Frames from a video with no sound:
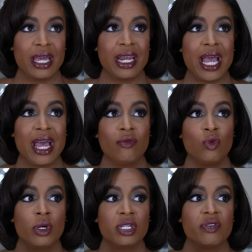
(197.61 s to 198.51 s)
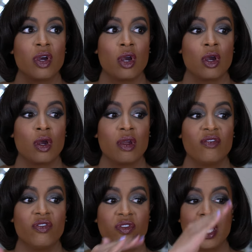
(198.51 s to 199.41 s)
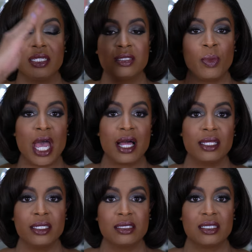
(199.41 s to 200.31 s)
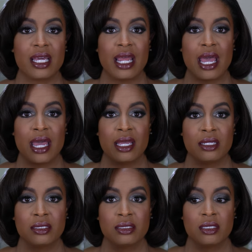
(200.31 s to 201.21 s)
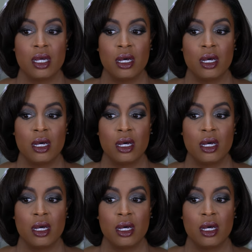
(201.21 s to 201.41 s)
and I have one of her face palettes that has